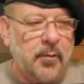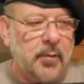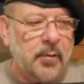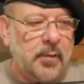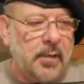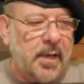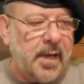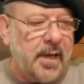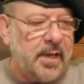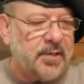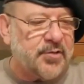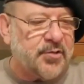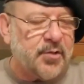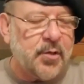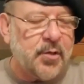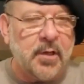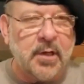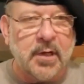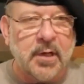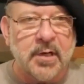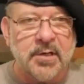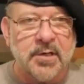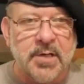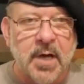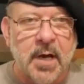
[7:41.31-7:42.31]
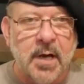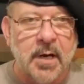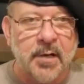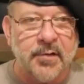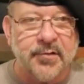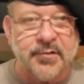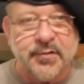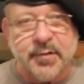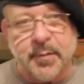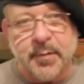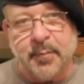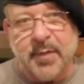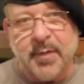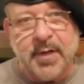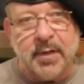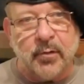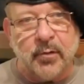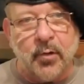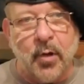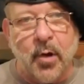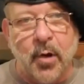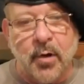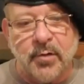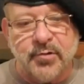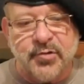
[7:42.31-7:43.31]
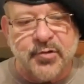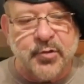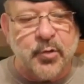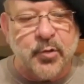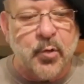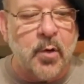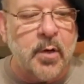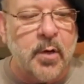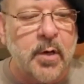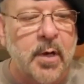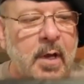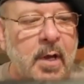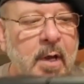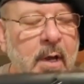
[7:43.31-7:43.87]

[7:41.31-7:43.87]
And so the katana is the big long sword.